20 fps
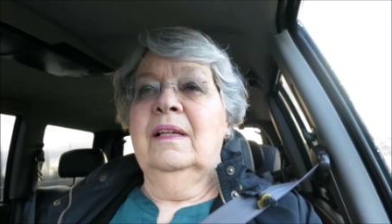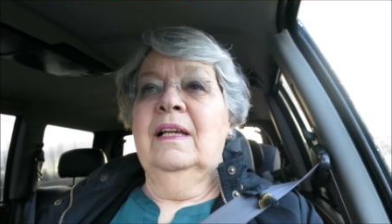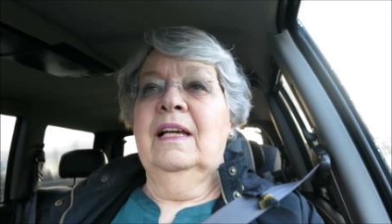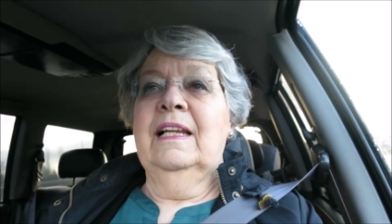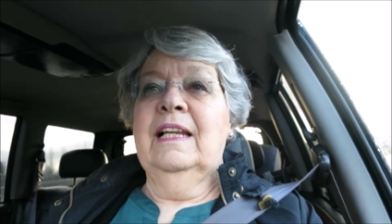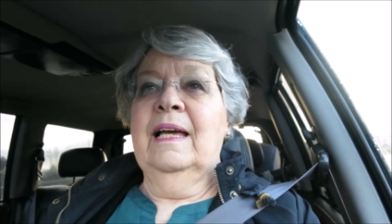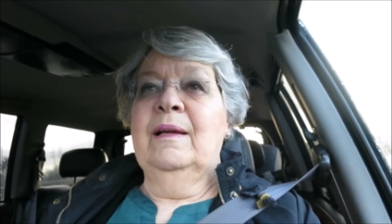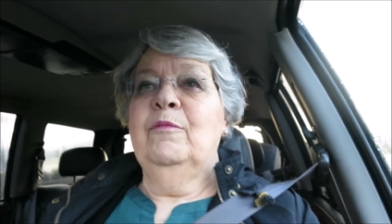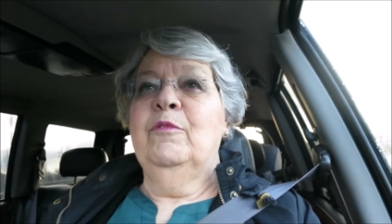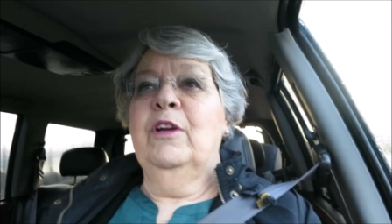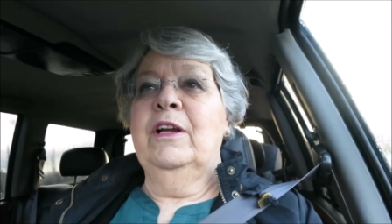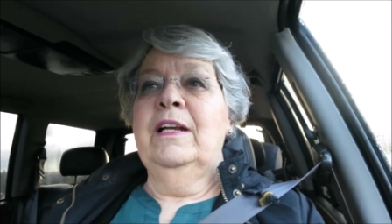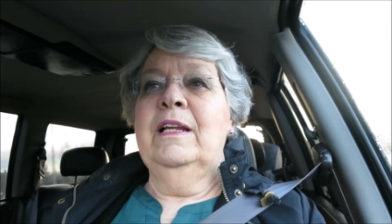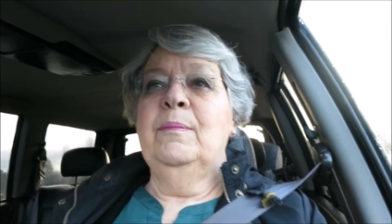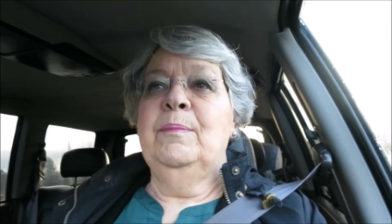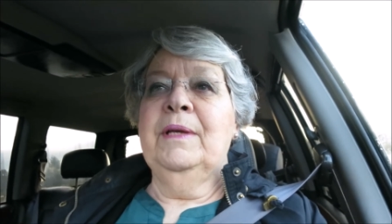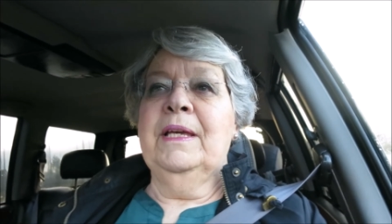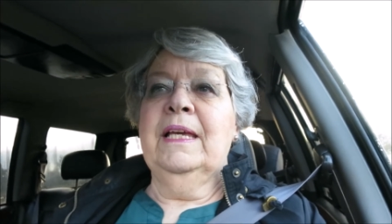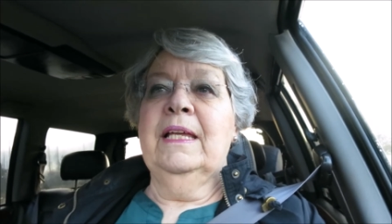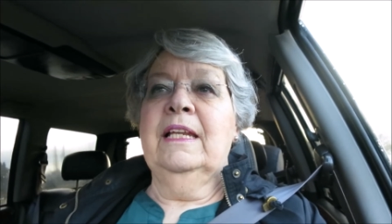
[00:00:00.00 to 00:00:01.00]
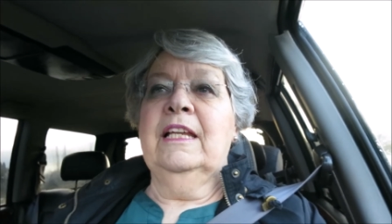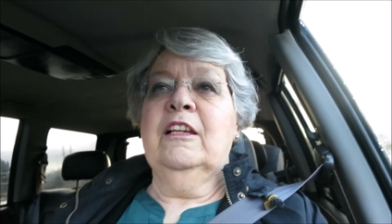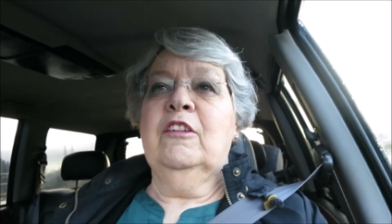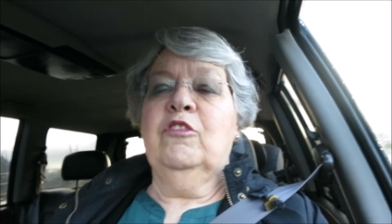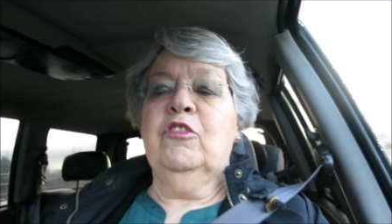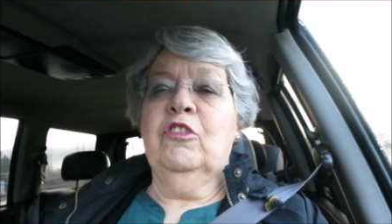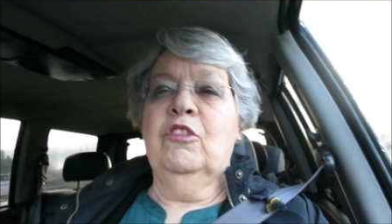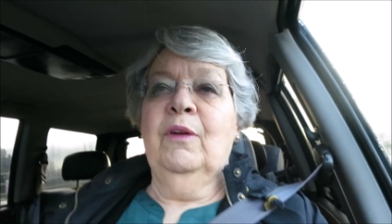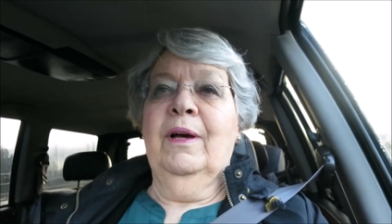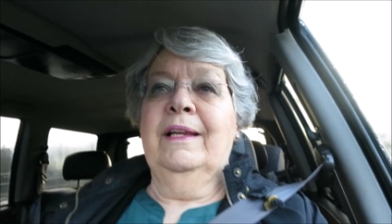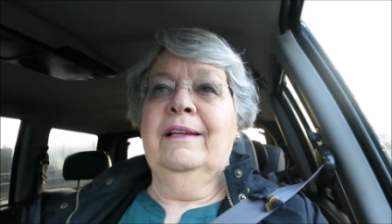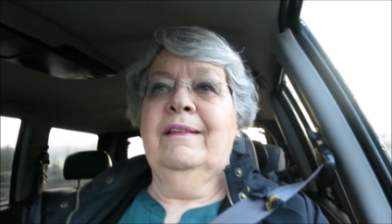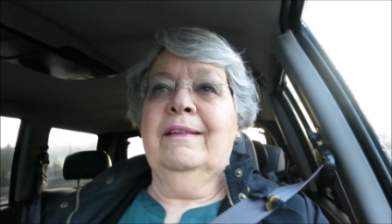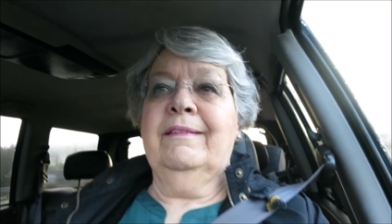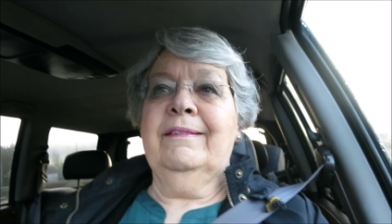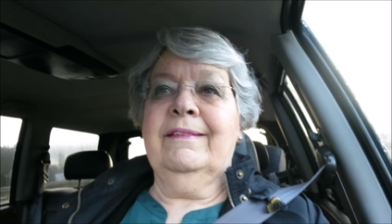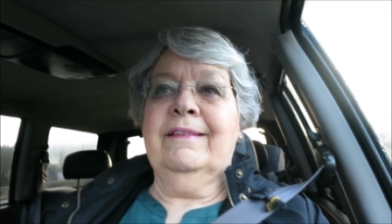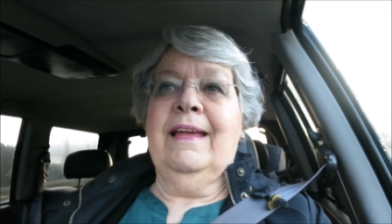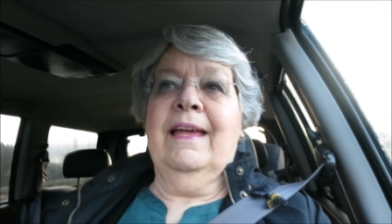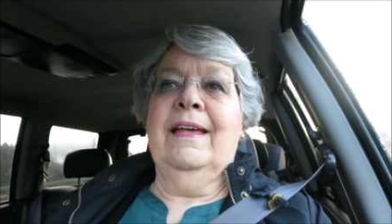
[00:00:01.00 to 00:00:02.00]
And I'm really beginning to
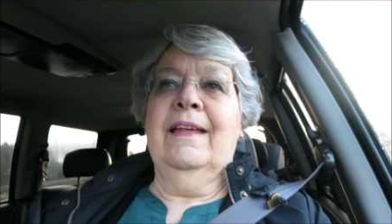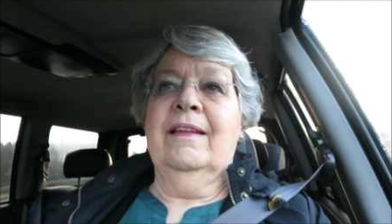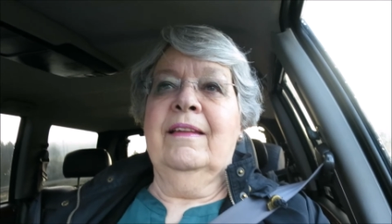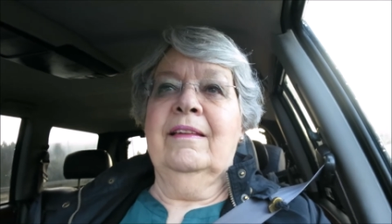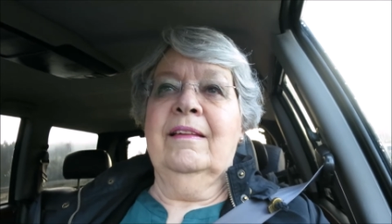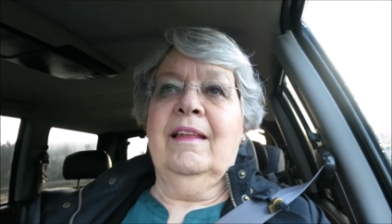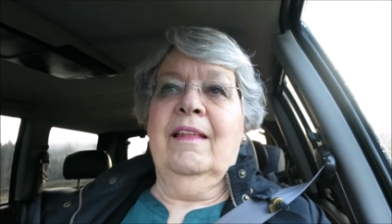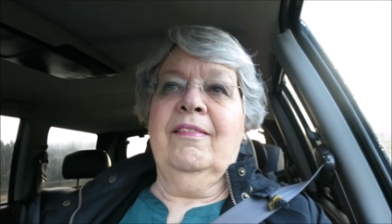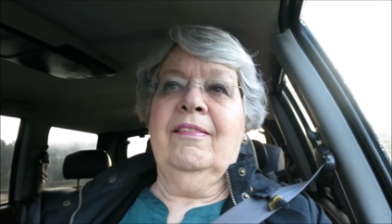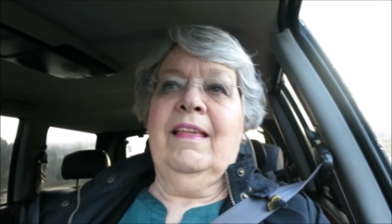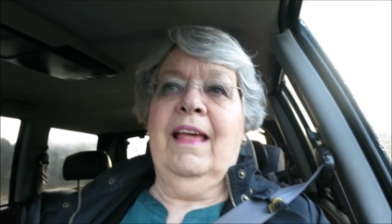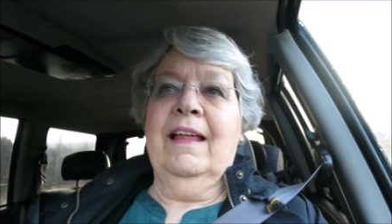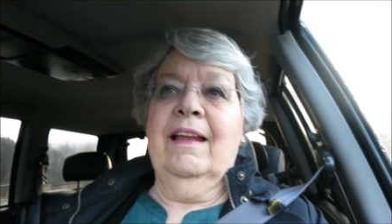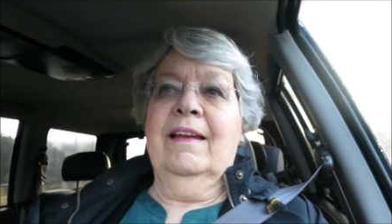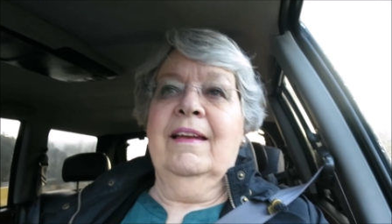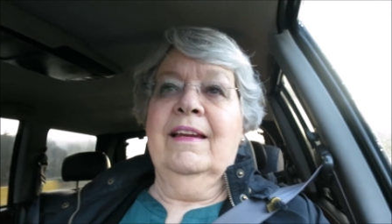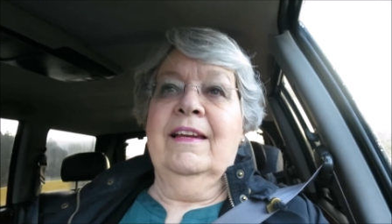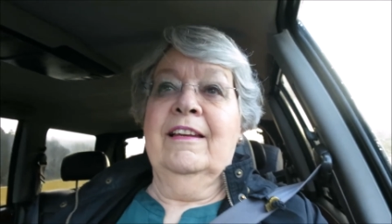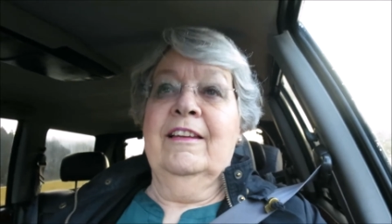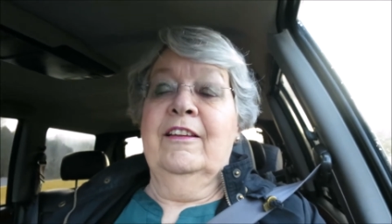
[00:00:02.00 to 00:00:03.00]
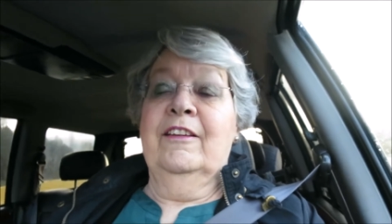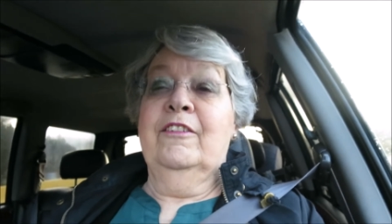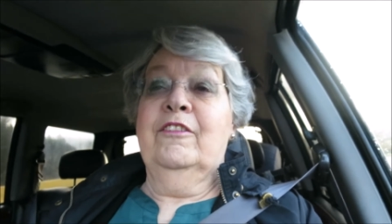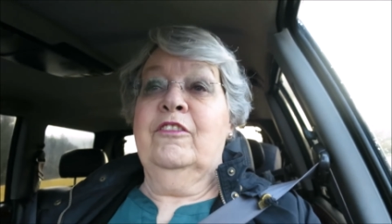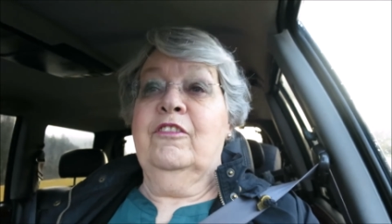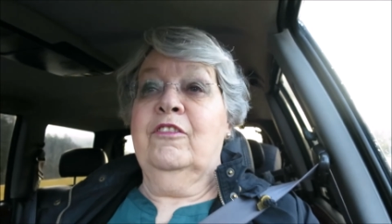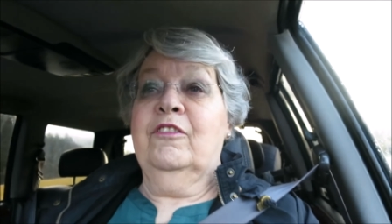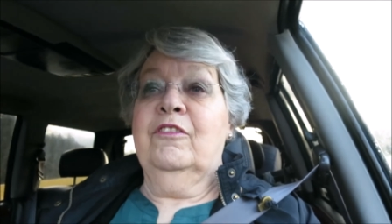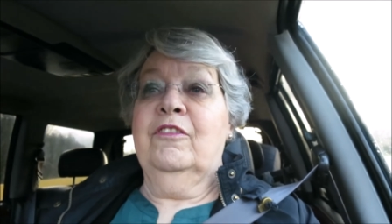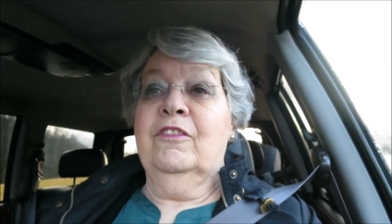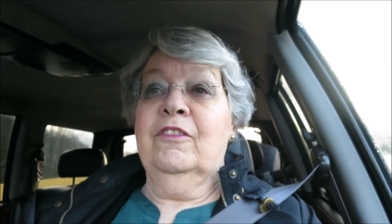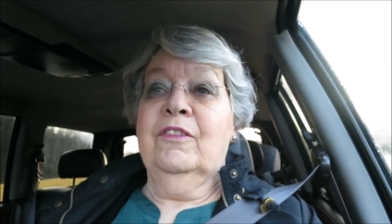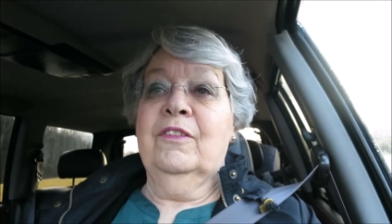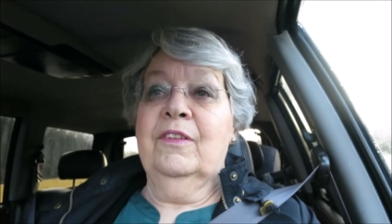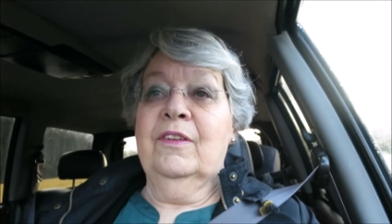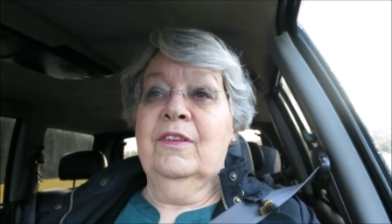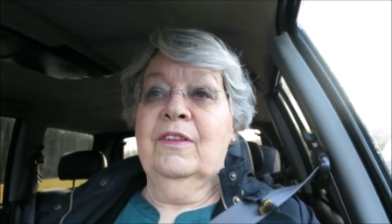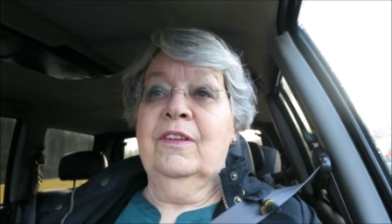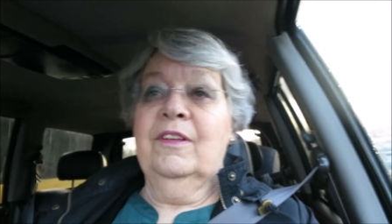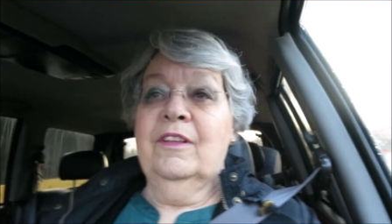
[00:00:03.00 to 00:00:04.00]
understand that that is
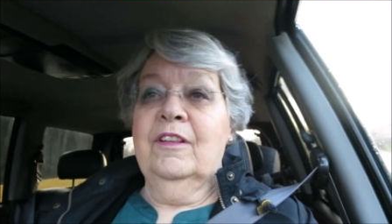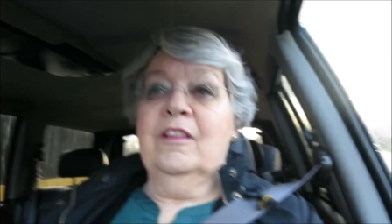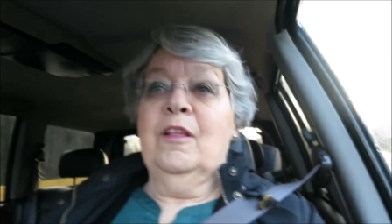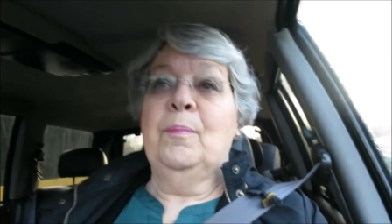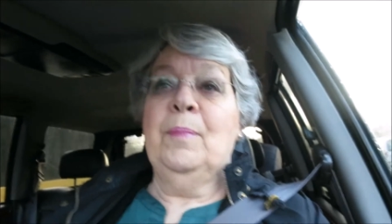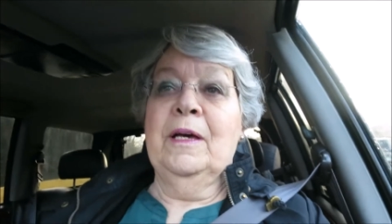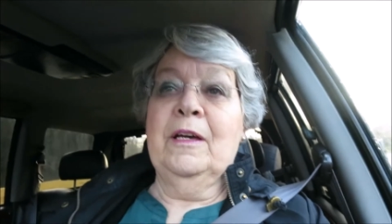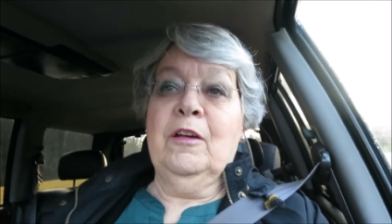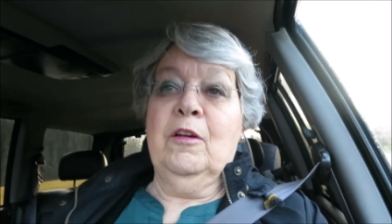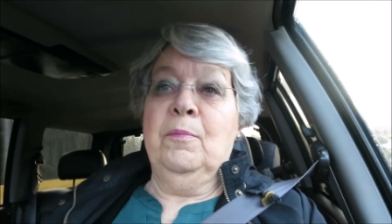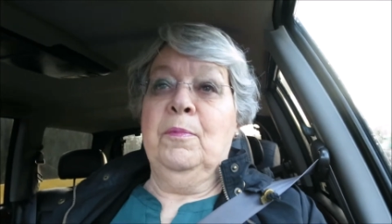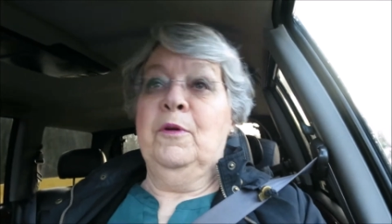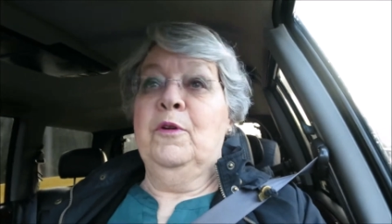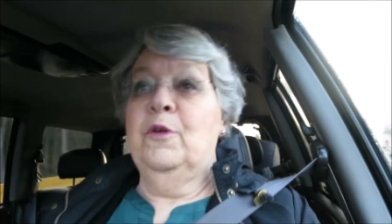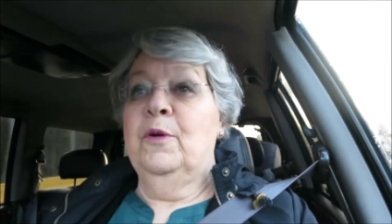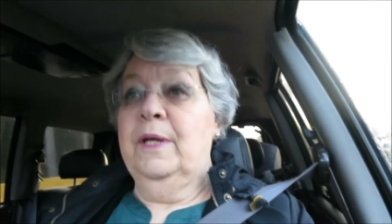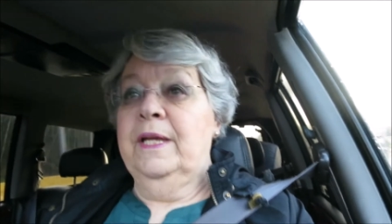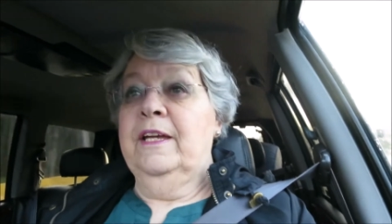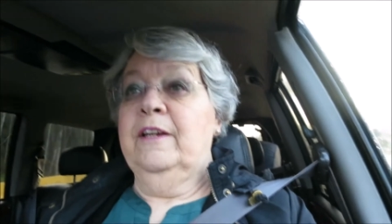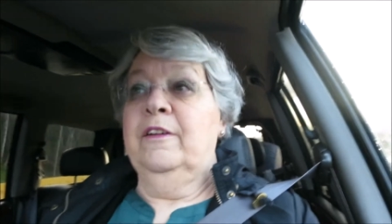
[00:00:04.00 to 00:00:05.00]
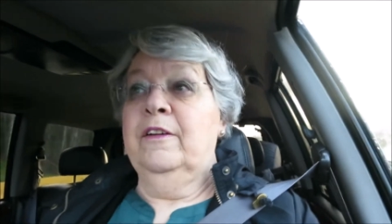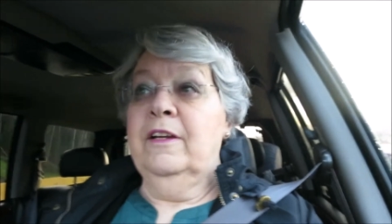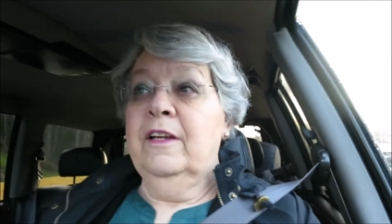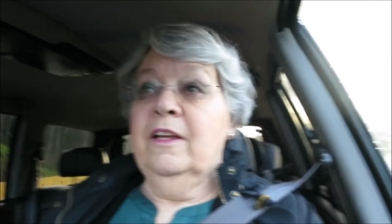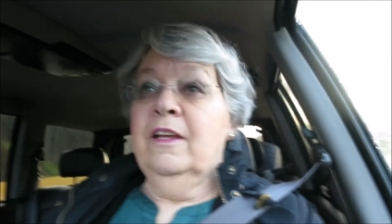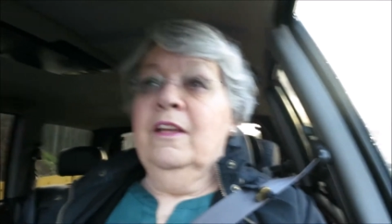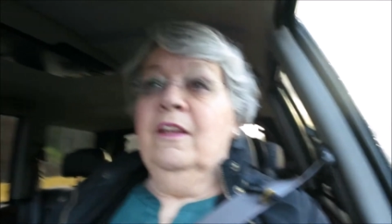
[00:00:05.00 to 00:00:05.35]
the bugaboo here,